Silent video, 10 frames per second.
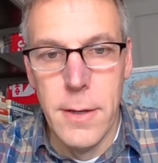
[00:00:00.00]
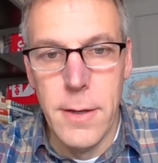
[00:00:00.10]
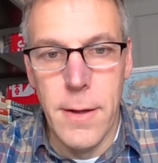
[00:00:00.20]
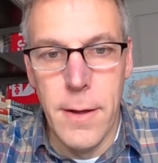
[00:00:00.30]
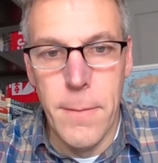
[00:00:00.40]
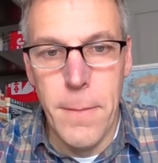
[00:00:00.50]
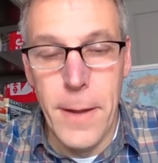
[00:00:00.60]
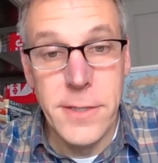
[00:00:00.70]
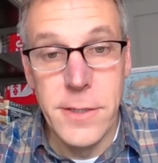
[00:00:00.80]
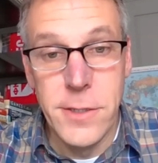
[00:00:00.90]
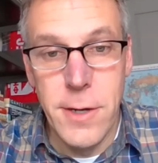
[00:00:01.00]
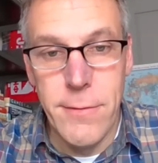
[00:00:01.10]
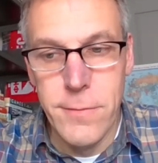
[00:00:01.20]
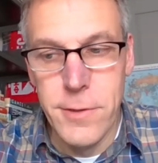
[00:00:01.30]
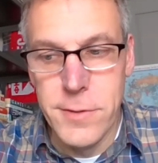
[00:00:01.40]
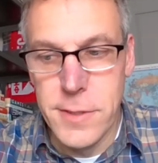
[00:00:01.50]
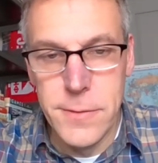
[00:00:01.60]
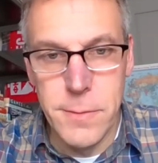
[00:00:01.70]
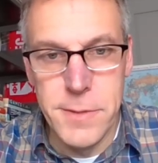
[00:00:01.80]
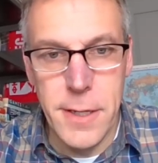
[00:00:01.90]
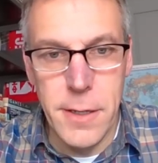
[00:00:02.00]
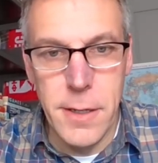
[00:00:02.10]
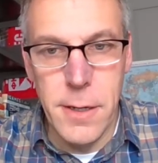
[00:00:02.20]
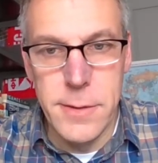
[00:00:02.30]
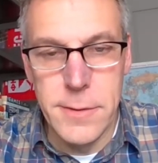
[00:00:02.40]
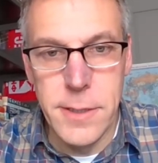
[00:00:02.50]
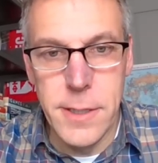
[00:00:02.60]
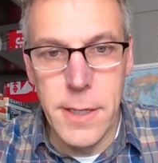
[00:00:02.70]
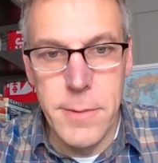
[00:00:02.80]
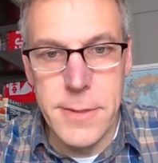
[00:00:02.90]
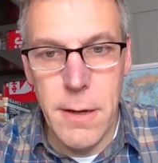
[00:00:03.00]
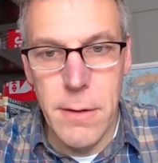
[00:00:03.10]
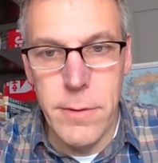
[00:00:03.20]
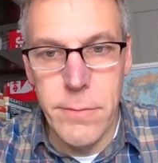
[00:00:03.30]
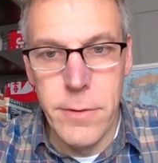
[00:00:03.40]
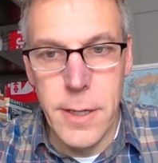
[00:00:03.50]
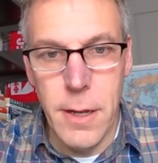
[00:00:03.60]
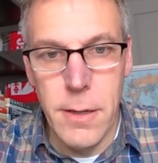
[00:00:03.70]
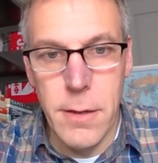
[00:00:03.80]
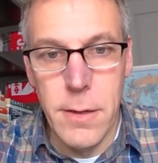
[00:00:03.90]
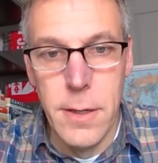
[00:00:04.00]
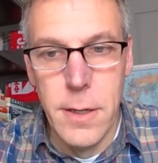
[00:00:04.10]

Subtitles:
I actually traveled overseas from Senegal down to Guinea-Bissau, and really kind